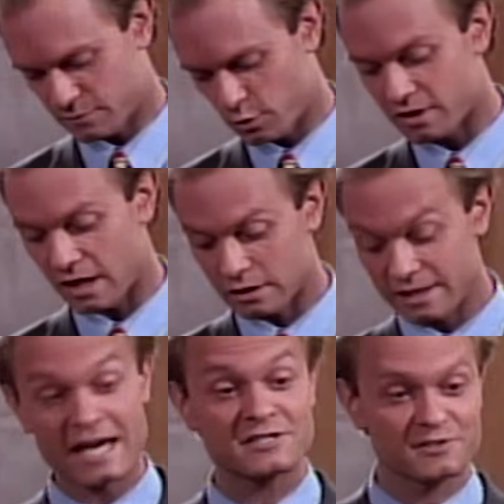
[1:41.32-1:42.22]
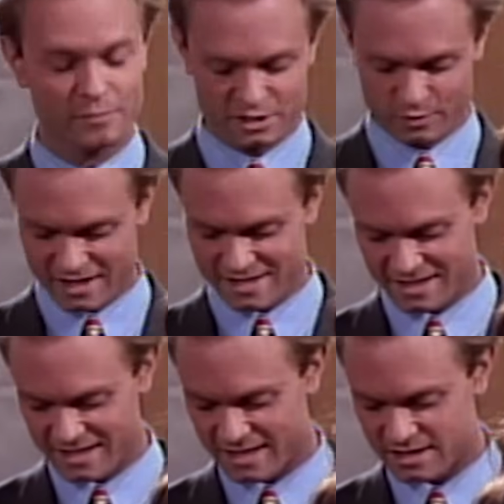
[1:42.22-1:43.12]
you undoubtedly guessed as much when they
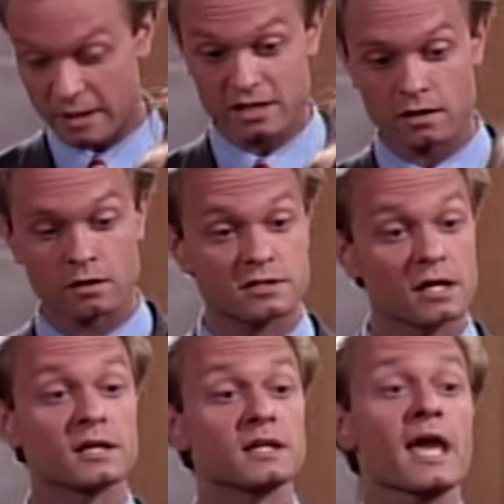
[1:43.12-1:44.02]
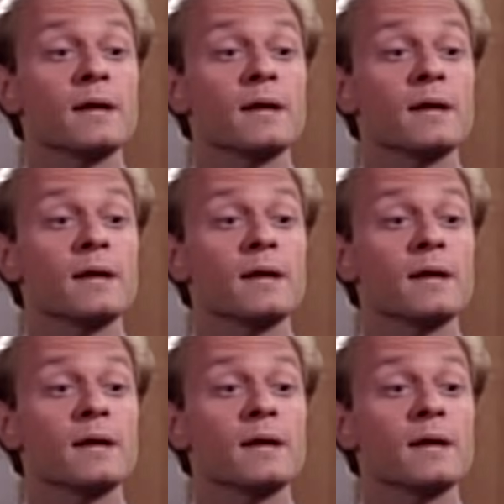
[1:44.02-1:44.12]
said I spent a year studying at